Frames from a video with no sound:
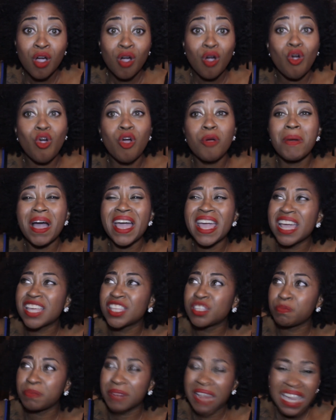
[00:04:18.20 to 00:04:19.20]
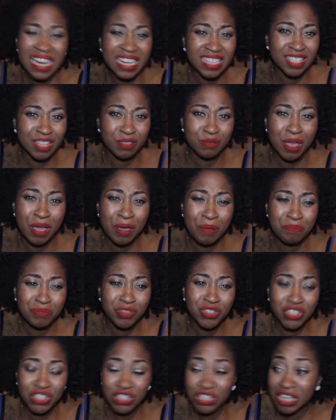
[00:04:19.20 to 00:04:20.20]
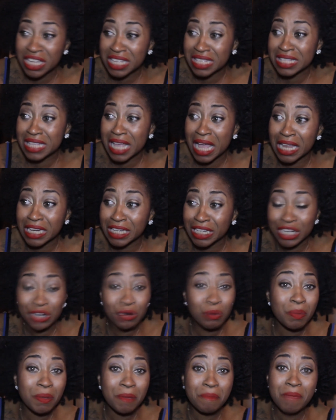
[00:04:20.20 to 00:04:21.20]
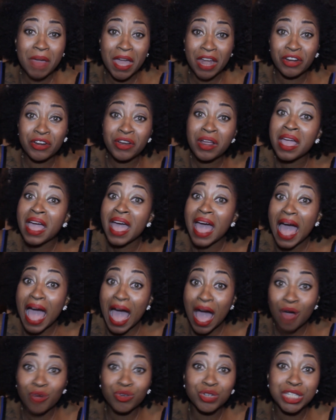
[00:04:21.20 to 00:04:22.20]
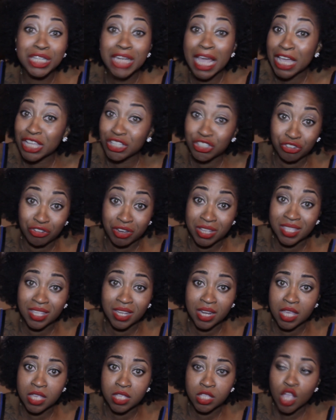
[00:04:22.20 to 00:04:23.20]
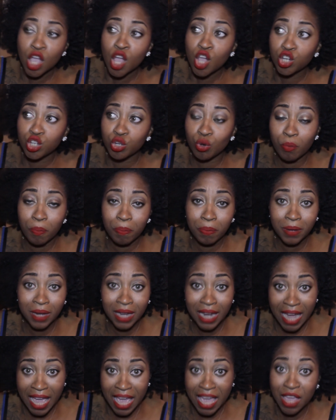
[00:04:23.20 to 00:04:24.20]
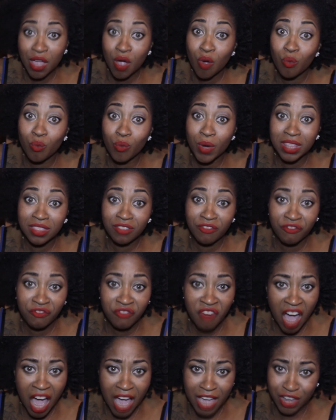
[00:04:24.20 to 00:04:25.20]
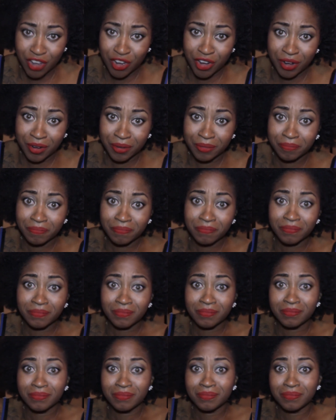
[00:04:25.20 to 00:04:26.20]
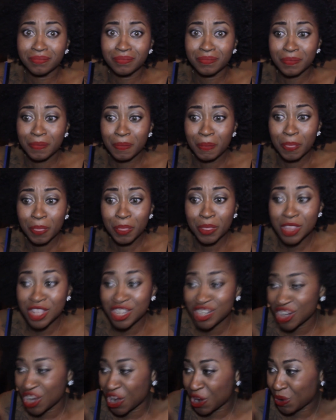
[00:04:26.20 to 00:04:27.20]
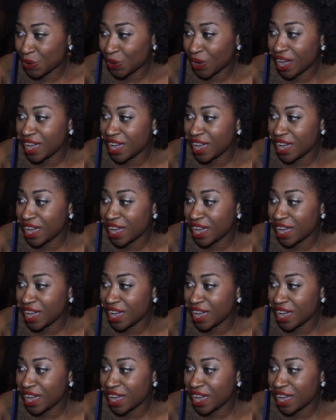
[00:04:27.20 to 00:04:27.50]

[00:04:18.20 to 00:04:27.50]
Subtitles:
Or by explaining to them just a little bit better how dangerous it is to play with fire? No.